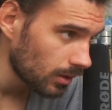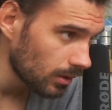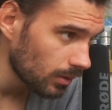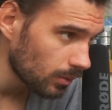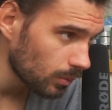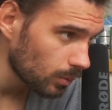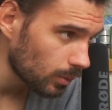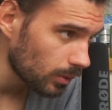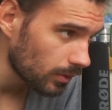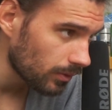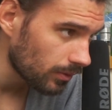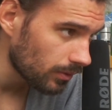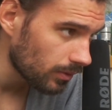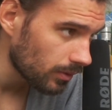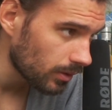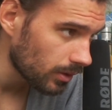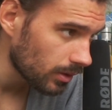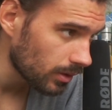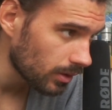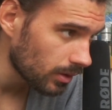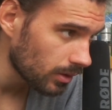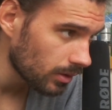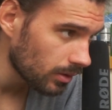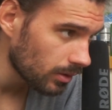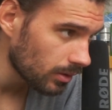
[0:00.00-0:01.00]

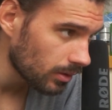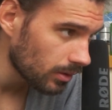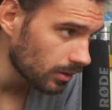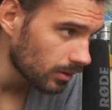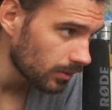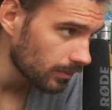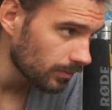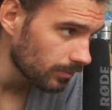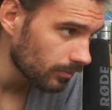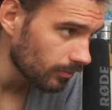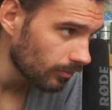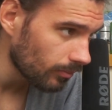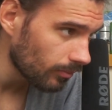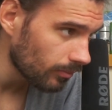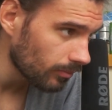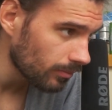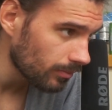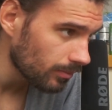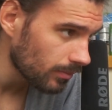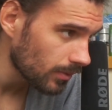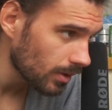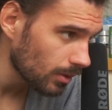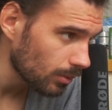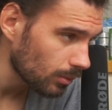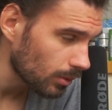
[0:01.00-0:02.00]
within,
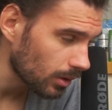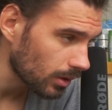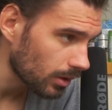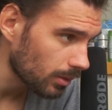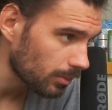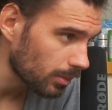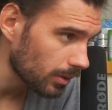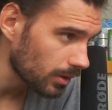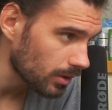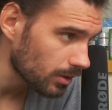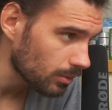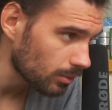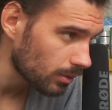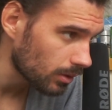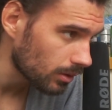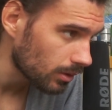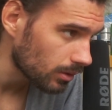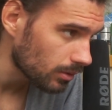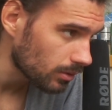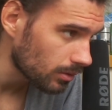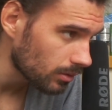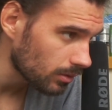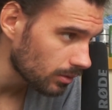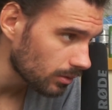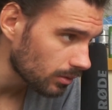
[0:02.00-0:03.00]
well, depends where
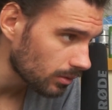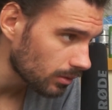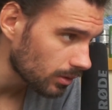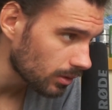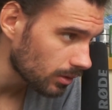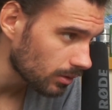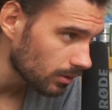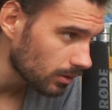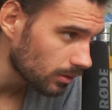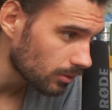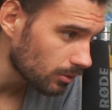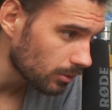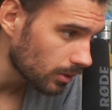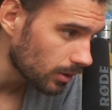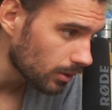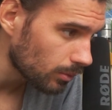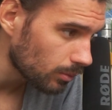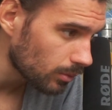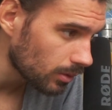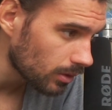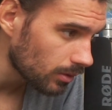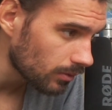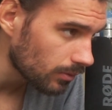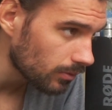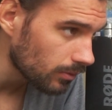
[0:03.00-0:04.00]
our trade would
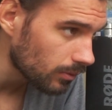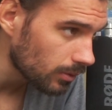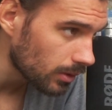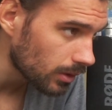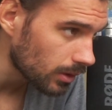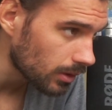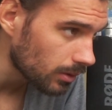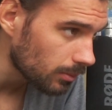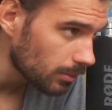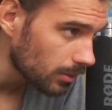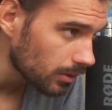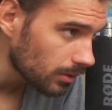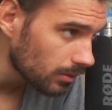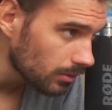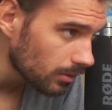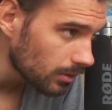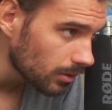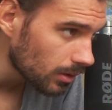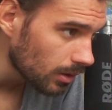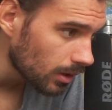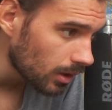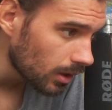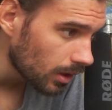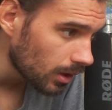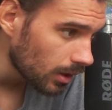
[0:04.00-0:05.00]
have triggered,
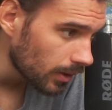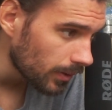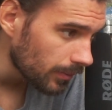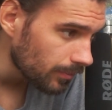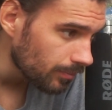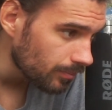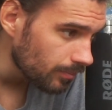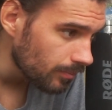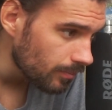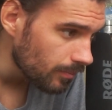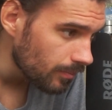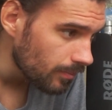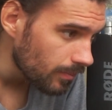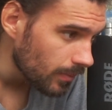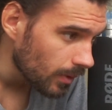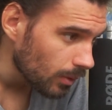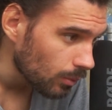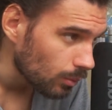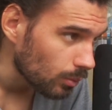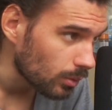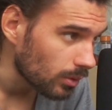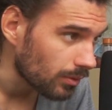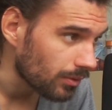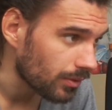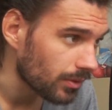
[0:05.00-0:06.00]

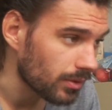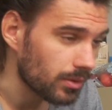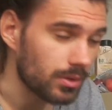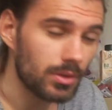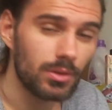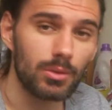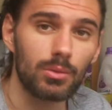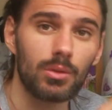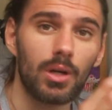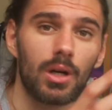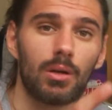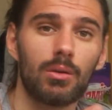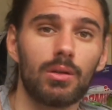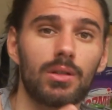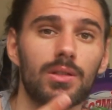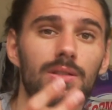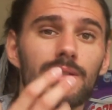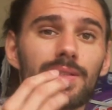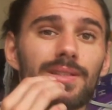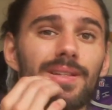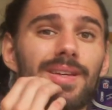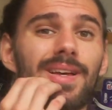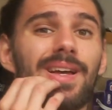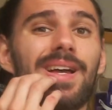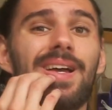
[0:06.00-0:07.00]
within 2 hours.
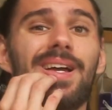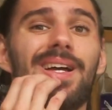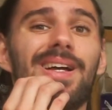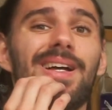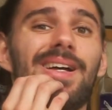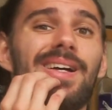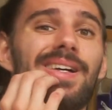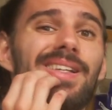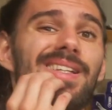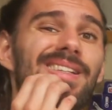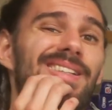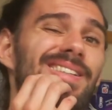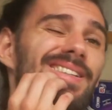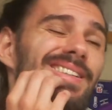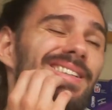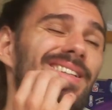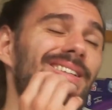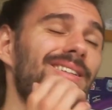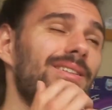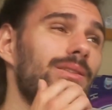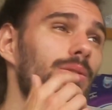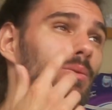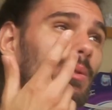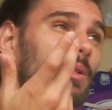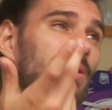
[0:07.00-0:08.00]

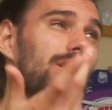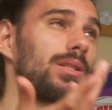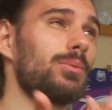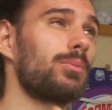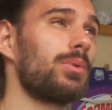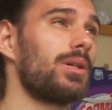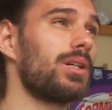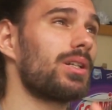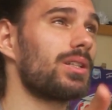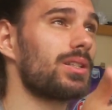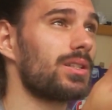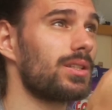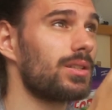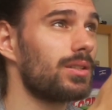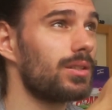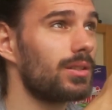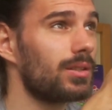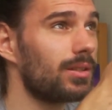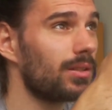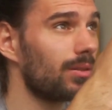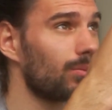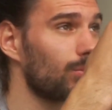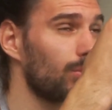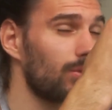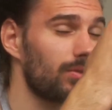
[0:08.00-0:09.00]
$20
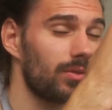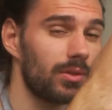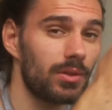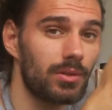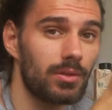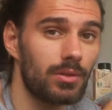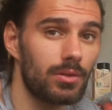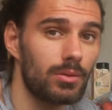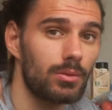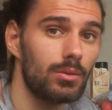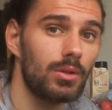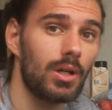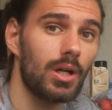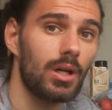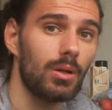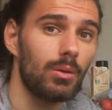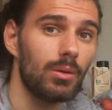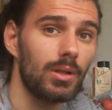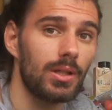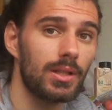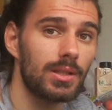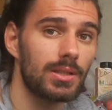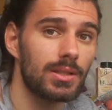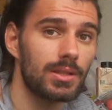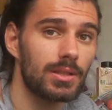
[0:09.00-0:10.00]
within 2
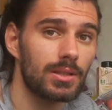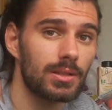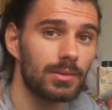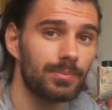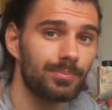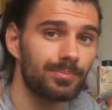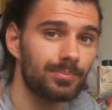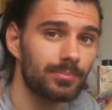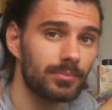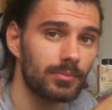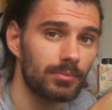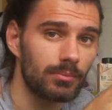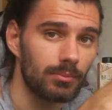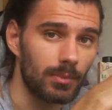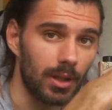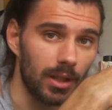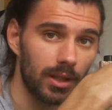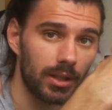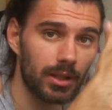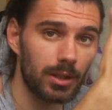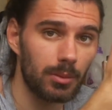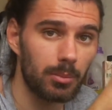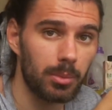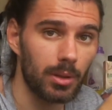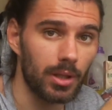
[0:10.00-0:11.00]
hours,
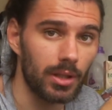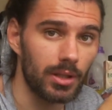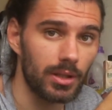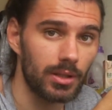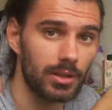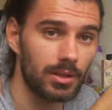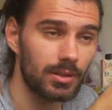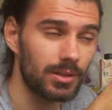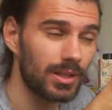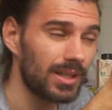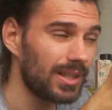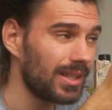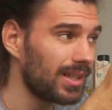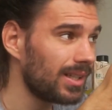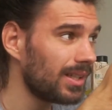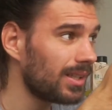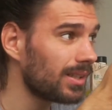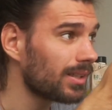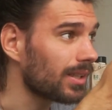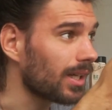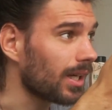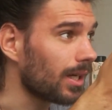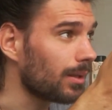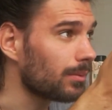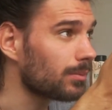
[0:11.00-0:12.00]
multiplied it
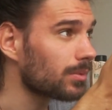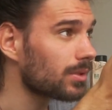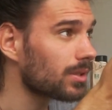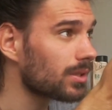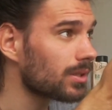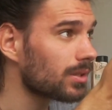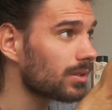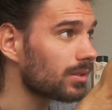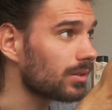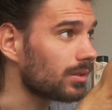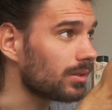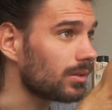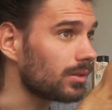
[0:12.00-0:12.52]
times